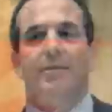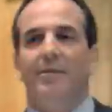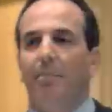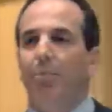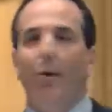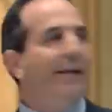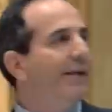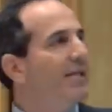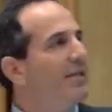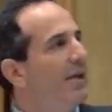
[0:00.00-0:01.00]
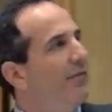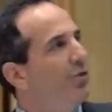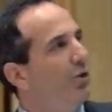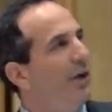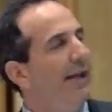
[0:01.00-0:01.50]
the point is, if
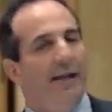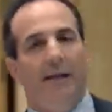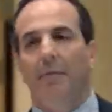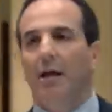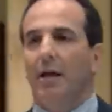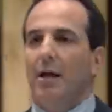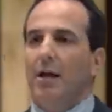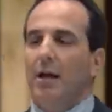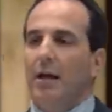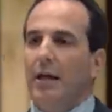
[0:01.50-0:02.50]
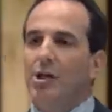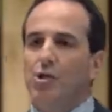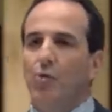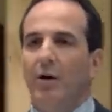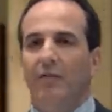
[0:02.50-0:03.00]
you look at it, each
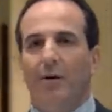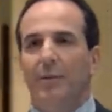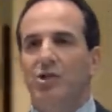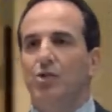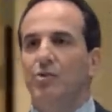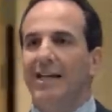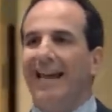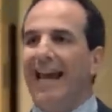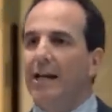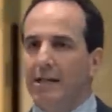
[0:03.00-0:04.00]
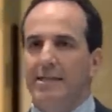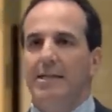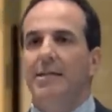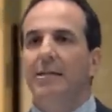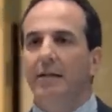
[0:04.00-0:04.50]
one of them is using a
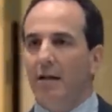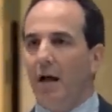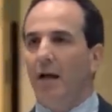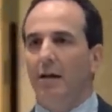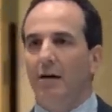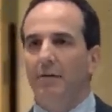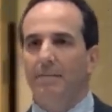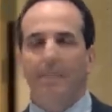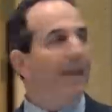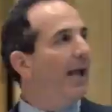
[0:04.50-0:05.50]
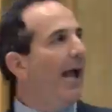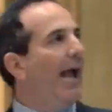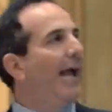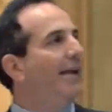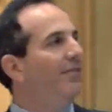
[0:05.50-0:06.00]
consistent color,
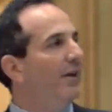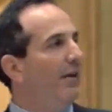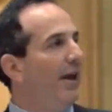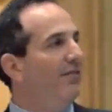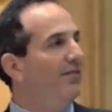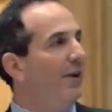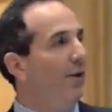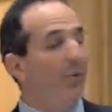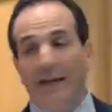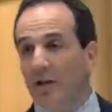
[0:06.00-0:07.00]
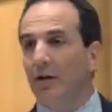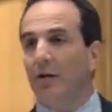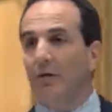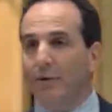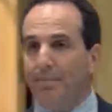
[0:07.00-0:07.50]
a
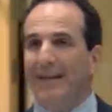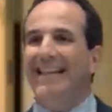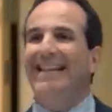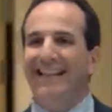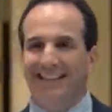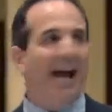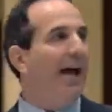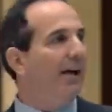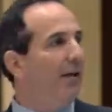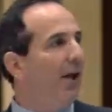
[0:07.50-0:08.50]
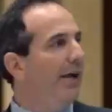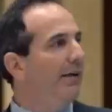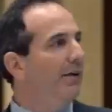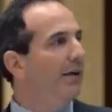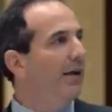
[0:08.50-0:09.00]
regular repeating
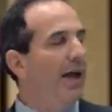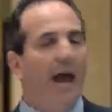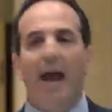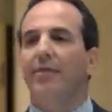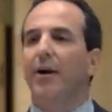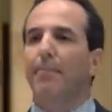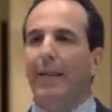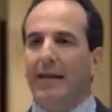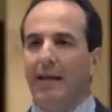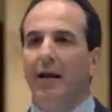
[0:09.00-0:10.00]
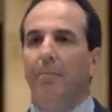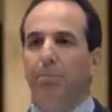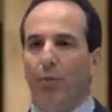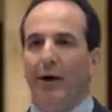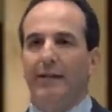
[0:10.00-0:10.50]
tagline, and they're making a
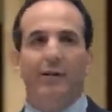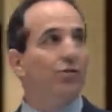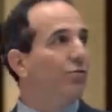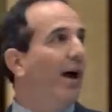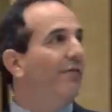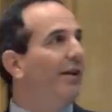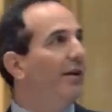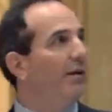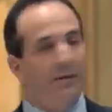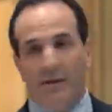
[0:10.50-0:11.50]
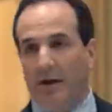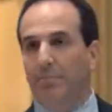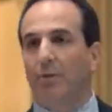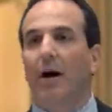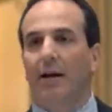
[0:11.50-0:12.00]
point in driving their
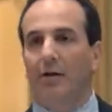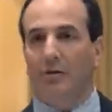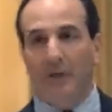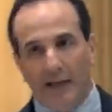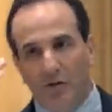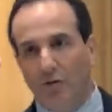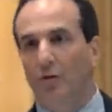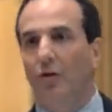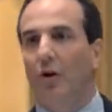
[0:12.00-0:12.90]
product into